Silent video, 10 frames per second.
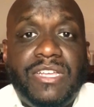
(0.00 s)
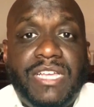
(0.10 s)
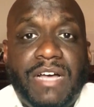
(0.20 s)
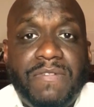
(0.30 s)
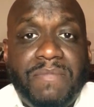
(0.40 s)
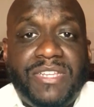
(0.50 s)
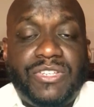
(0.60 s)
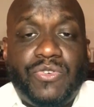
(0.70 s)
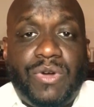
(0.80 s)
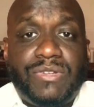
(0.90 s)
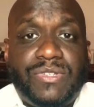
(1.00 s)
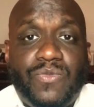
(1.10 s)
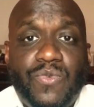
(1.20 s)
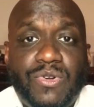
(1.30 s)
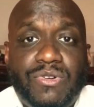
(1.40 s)
governments across the
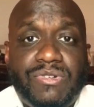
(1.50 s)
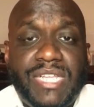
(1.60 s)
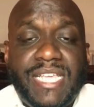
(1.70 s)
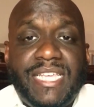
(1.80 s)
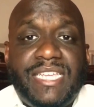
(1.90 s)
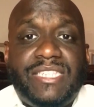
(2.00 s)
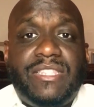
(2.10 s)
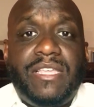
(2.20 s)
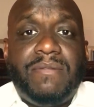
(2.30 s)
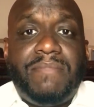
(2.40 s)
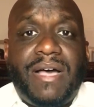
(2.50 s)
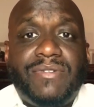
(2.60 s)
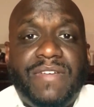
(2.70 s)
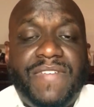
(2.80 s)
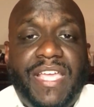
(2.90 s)
world, is the
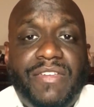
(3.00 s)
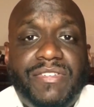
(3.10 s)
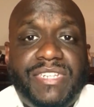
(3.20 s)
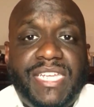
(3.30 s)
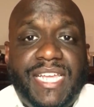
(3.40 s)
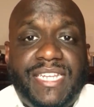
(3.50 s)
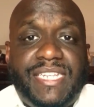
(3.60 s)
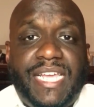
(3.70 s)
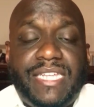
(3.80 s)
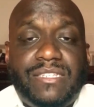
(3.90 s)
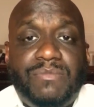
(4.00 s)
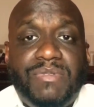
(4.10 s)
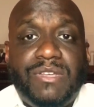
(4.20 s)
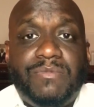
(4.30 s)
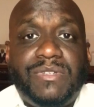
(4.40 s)
amount of energy it takes to
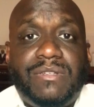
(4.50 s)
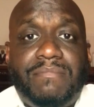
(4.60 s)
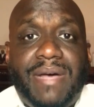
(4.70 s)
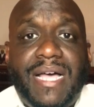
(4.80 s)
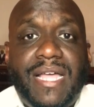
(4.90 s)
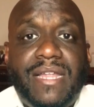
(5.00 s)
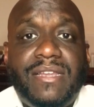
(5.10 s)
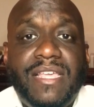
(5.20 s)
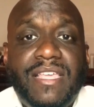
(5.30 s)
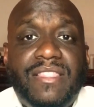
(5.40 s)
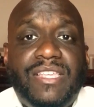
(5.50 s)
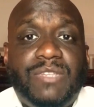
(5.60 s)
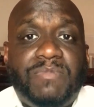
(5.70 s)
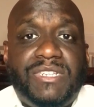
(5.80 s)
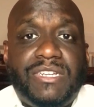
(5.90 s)
be able to mine these
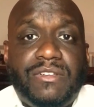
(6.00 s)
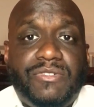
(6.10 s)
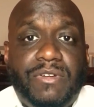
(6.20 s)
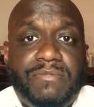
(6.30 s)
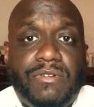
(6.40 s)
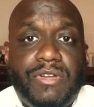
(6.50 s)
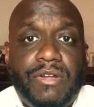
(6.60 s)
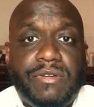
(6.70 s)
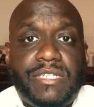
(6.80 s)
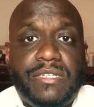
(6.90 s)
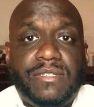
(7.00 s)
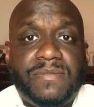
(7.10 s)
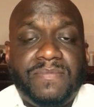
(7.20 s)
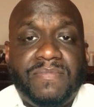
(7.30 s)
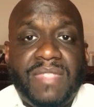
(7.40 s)
particular cryptocurrencies.
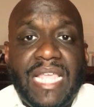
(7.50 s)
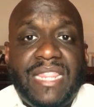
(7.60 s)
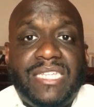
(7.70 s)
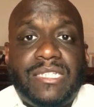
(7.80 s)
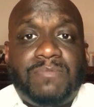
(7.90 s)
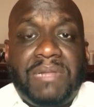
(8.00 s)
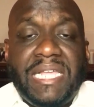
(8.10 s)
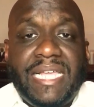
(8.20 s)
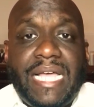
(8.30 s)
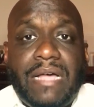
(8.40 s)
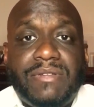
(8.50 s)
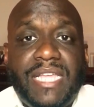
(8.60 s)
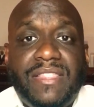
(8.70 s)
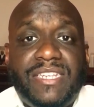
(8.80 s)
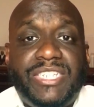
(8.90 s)
This is playing out
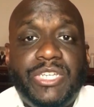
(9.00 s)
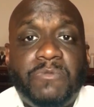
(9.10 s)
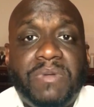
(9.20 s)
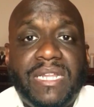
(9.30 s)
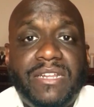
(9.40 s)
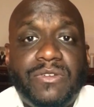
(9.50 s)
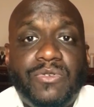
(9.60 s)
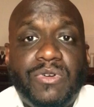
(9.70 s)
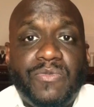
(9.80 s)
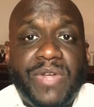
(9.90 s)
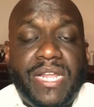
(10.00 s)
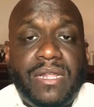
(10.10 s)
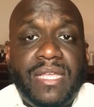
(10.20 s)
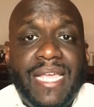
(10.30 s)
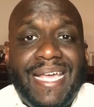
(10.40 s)
in the geopolitical
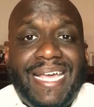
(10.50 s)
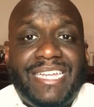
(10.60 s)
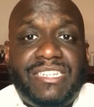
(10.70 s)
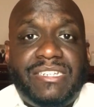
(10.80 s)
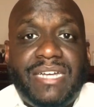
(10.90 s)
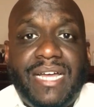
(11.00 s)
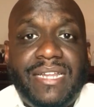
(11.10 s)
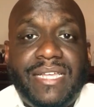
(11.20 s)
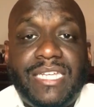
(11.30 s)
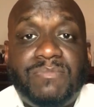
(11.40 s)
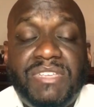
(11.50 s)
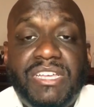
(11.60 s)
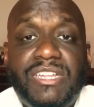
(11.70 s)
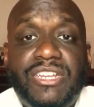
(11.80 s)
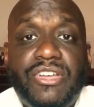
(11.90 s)
arena as China has
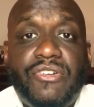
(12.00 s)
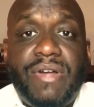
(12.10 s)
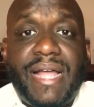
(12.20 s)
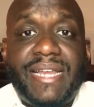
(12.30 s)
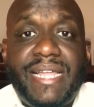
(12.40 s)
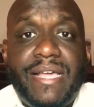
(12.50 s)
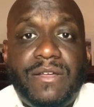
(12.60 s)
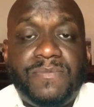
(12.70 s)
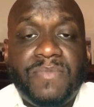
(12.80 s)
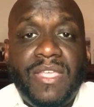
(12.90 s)
begun to crack down